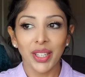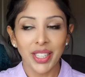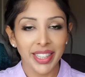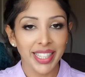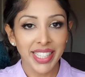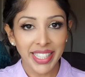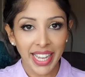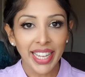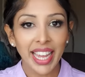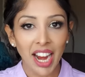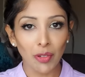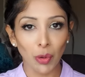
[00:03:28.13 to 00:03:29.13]
the
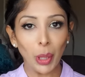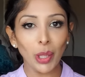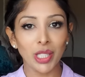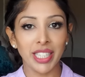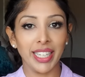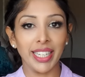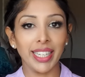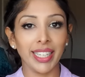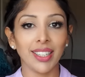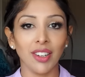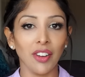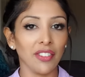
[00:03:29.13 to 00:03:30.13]
skincare royalty
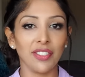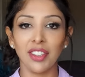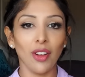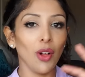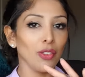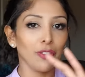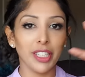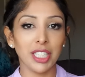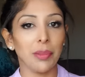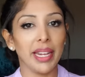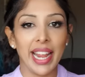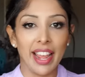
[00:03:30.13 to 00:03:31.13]
of the whole
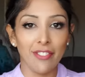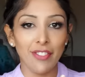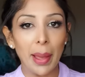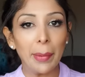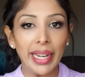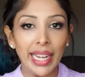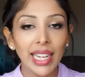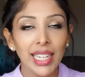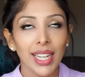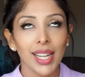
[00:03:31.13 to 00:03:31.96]
vitamin A family.